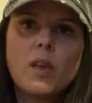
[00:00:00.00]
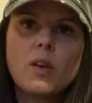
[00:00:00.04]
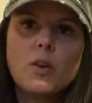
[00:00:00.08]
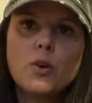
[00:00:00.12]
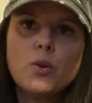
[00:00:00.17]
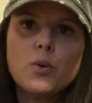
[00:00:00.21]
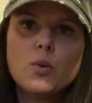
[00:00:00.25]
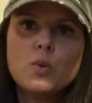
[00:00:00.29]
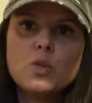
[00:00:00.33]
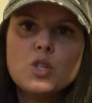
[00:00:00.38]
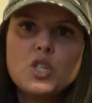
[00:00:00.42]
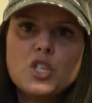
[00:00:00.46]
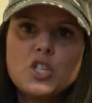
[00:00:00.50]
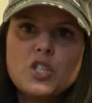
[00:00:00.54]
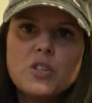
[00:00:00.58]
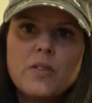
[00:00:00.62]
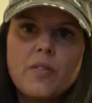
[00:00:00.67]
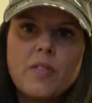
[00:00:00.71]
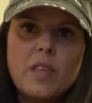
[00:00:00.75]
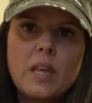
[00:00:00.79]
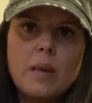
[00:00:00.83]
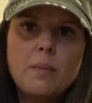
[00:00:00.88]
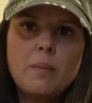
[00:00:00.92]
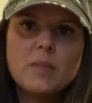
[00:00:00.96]
cruise
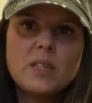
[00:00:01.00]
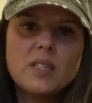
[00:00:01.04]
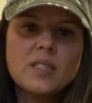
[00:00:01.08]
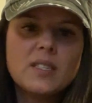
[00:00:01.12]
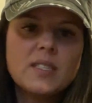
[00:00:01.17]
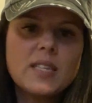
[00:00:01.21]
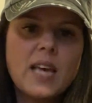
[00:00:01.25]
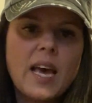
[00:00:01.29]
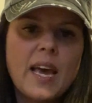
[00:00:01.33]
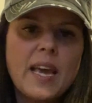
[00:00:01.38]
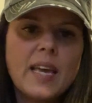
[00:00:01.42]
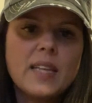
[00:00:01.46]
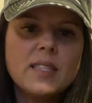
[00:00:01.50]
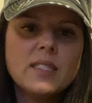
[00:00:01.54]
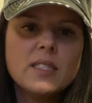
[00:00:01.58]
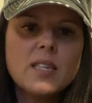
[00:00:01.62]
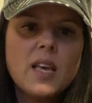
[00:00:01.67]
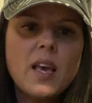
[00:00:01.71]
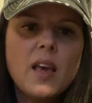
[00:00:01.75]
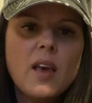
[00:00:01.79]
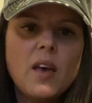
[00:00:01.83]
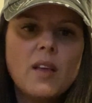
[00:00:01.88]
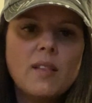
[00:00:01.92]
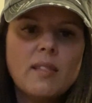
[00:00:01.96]
themed designs,
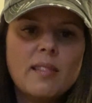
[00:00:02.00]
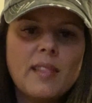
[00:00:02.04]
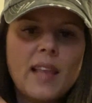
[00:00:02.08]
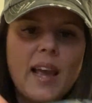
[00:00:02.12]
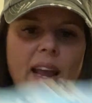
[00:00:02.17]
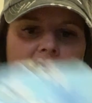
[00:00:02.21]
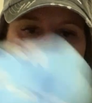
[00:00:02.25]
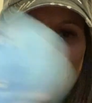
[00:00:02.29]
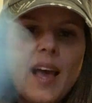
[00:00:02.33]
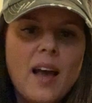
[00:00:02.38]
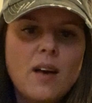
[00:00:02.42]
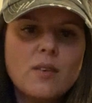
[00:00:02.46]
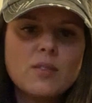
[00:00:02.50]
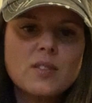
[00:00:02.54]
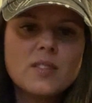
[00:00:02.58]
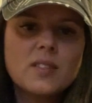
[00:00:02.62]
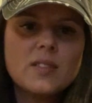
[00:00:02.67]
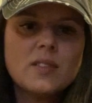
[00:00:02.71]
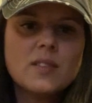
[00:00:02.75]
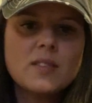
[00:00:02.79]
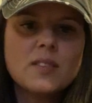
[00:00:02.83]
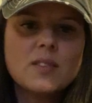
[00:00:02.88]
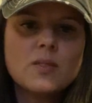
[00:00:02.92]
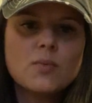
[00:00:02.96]

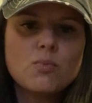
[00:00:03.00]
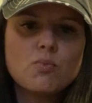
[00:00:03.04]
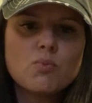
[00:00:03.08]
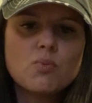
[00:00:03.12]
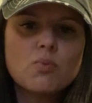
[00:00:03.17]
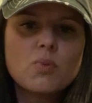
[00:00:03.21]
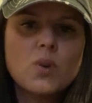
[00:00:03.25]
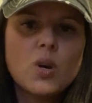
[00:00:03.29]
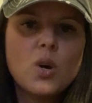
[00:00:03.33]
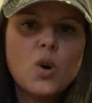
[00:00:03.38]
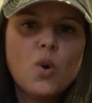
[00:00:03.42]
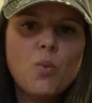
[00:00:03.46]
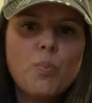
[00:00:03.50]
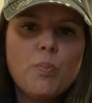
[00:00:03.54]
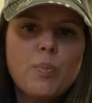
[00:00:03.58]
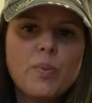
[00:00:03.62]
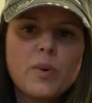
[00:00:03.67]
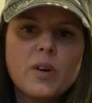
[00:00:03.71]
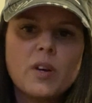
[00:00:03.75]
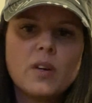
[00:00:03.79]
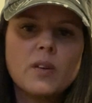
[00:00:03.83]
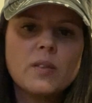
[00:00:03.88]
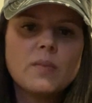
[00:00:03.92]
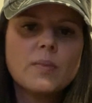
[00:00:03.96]
lighthouses, rope
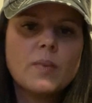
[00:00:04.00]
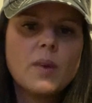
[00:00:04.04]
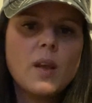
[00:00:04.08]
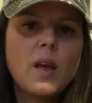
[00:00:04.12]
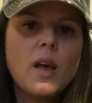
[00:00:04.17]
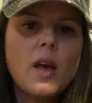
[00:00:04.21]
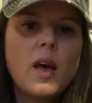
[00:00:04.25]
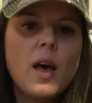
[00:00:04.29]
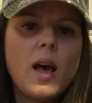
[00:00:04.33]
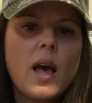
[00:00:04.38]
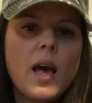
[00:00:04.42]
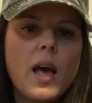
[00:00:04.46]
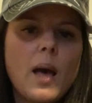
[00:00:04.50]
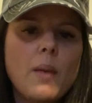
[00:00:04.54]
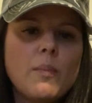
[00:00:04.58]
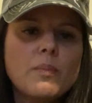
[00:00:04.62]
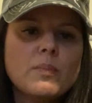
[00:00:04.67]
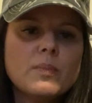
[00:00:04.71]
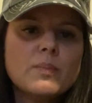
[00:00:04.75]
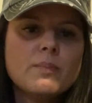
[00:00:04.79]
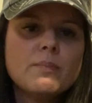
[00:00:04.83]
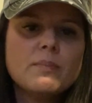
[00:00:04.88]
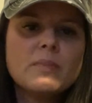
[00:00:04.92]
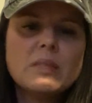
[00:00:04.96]
or
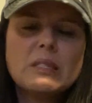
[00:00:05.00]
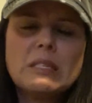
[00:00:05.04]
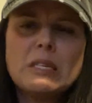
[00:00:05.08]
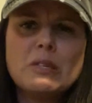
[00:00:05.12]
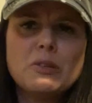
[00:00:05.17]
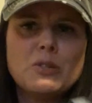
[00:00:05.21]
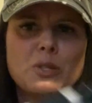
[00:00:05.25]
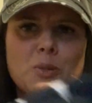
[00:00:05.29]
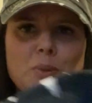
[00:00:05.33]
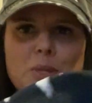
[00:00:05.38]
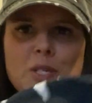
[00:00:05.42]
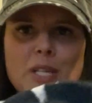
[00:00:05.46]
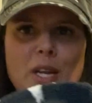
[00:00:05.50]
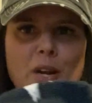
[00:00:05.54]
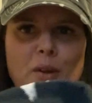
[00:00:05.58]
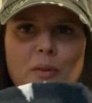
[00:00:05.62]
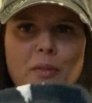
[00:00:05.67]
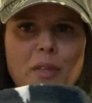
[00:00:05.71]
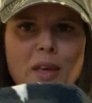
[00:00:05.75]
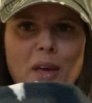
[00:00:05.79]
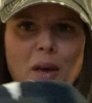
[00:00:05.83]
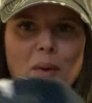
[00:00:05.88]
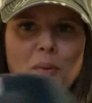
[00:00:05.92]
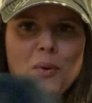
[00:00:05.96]
seagulls, which I don't
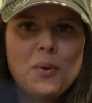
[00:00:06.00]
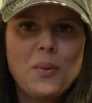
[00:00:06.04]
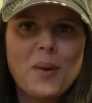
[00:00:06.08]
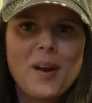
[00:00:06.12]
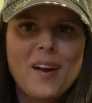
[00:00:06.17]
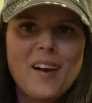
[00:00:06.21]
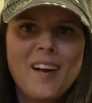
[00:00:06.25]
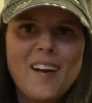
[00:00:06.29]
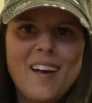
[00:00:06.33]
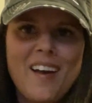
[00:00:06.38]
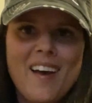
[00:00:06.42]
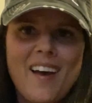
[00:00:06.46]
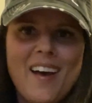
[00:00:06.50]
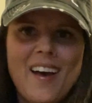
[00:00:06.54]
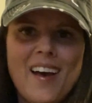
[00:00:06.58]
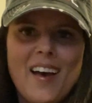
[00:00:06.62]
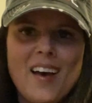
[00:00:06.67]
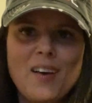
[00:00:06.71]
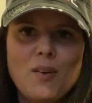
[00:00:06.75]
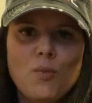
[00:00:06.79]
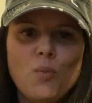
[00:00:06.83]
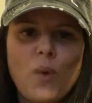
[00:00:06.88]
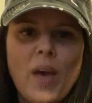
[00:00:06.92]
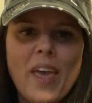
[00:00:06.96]
think I will wear,
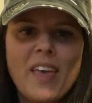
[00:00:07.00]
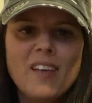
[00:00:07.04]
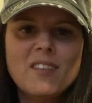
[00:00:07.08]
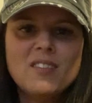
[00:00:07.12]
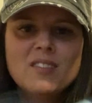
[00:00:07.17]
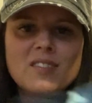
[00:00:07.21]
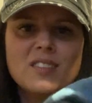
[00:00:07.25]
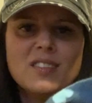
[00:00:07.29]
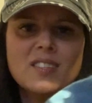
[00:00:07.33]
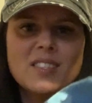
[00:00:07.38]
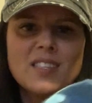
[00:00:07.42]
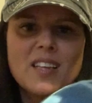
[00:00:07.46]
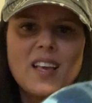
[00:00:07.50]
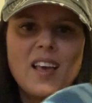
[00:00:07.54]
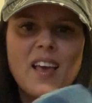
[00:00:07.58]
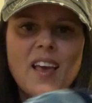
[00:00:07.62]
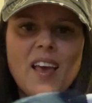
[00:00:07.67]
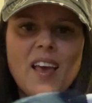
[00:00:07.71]
whales,